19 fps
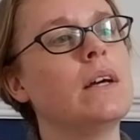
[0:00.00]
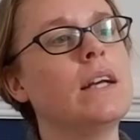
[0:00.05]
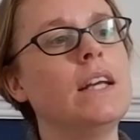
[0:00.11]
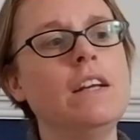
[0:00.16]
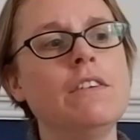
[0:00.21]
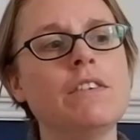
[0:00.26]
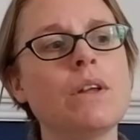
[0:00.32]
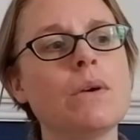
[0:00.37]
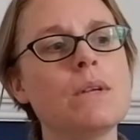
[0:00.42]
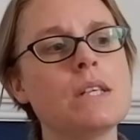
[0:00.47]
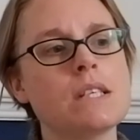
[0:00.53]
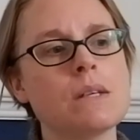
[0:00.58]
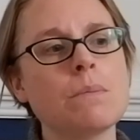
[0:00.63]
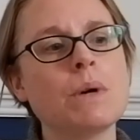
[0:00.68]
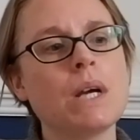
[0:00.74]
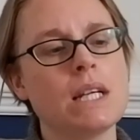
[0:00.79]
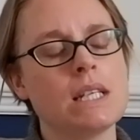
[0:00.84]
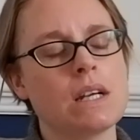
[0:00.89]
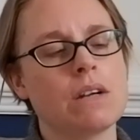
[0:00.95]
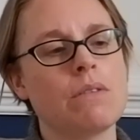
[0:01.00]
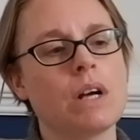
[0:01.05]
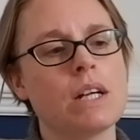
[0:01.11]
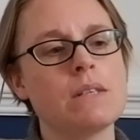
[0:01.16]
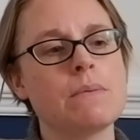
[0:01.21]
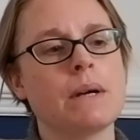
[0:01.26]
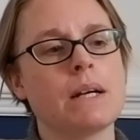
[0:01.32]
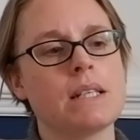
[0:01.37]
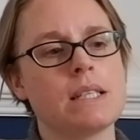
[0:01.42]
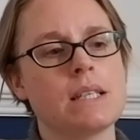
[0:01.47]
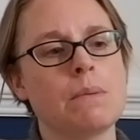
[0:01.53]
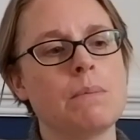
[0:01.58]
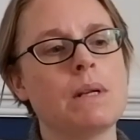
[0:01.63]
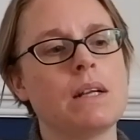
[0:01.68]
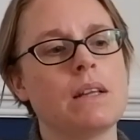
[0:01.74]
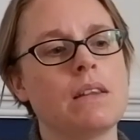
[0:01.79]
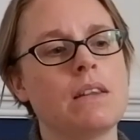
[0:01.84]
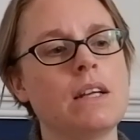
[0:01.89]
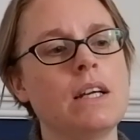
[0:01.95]
Even though in some ways I write about
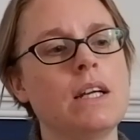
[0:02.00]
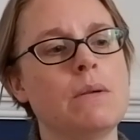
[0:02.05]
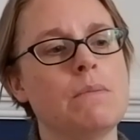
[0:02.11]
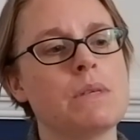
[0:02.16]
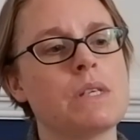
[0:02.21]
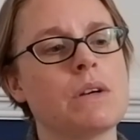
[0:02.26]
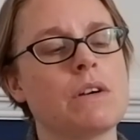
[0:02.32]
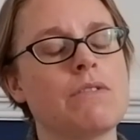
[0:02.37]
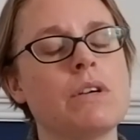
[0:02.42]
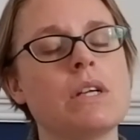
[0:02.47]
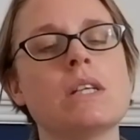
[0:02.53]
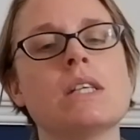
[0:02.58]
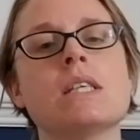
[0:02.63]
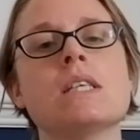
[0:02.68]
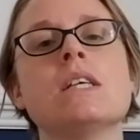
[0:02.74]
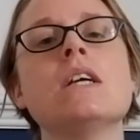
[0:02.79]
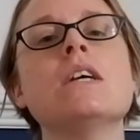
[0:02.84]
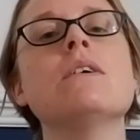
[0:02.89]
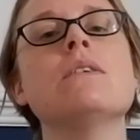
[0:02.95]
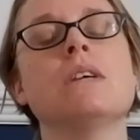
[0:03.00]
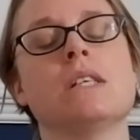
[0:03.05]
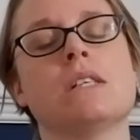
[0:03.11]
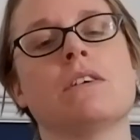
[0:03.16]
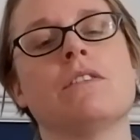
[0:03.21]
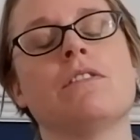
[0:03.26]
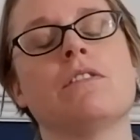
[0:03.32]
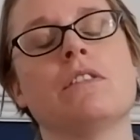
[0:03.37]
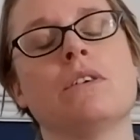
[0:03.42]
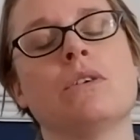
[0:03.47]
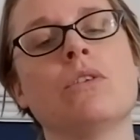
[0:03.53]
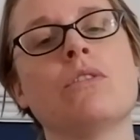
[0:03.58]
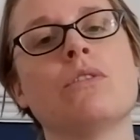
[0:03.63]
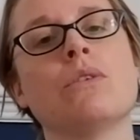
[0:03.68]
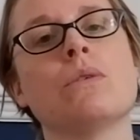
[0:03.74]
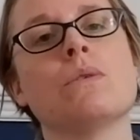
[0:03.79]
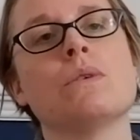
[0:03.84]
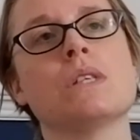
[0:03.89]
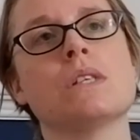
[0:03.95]
similar themes, so I've written a series of
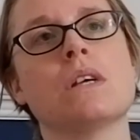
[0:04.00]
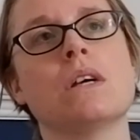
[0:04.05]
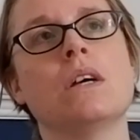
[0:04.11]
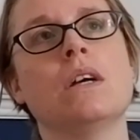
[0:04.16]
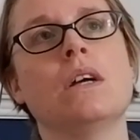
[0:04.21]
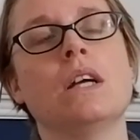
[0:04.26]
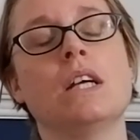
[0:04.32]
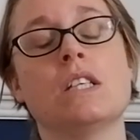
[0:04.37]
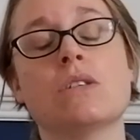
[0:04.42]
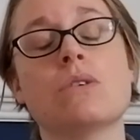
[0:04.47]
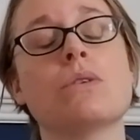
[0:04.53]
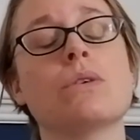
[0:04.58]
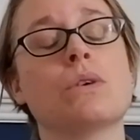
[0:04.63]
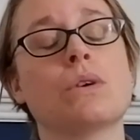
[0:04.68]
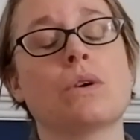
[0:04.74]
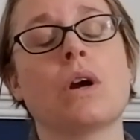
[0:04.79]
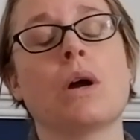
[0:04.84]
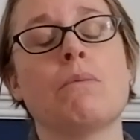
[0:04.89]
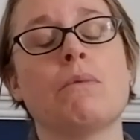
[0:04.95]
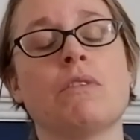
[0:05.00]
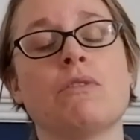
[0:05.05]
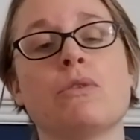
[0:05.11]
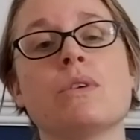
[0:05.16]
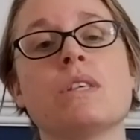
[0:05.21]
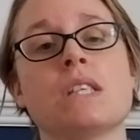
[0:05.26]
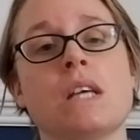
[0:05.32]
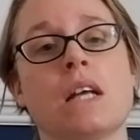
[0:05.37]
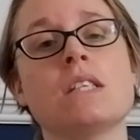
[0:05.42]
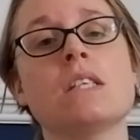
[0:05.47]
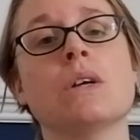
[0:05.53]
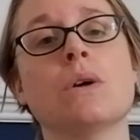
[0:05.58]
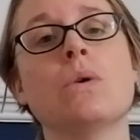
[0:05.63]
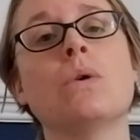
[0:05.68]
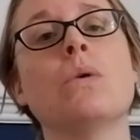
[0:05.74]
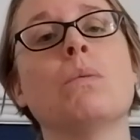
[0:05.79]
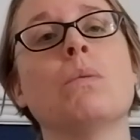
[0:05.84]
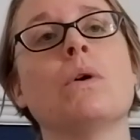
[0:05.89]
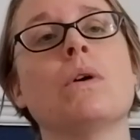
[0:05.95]
novels, historical crime novels set in
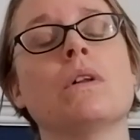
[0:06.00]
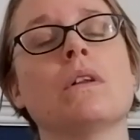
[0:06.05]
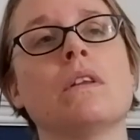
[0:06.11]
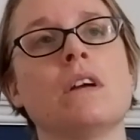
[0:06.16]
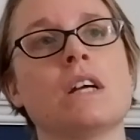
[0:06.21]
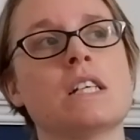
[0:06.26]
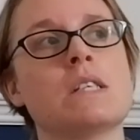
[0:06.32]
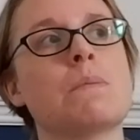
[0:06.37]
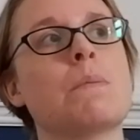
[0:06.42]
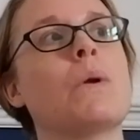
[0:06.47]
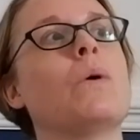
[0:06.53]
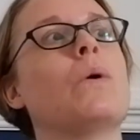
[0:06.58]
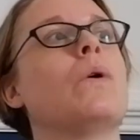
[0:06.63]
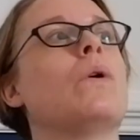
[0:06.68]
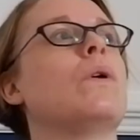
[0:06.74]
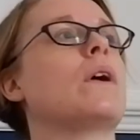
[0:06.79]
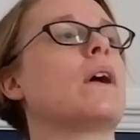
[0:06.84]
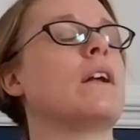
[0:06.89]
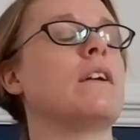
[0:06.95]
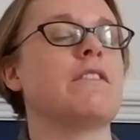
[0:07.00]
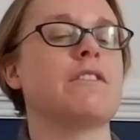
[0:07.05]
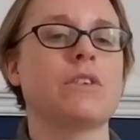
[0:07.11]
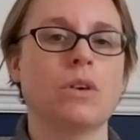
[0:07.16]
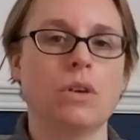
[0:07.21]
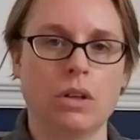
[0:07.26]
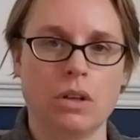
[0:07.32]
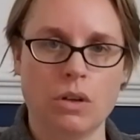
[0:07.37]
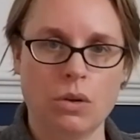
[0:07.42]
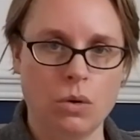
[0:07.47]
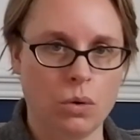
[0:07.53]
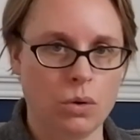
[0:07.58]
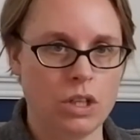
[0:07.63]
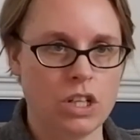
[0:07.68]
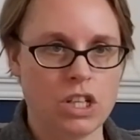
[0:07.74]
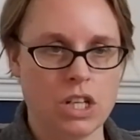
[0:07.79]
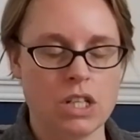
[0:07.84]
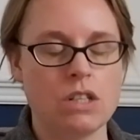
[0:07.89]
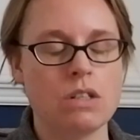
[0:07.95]
Cornwall that explore
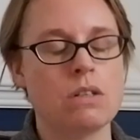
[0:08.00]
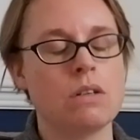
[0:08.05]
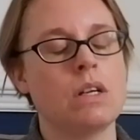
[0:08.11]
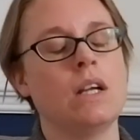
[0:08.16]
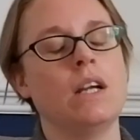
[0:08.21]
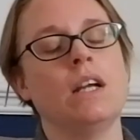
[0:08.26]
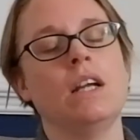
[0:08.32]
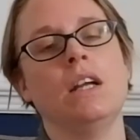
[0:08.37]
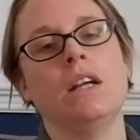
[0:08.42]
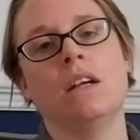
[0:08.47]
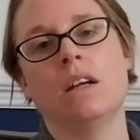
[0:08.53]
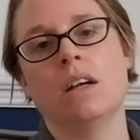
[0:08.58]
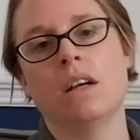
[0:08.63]
Cornish history,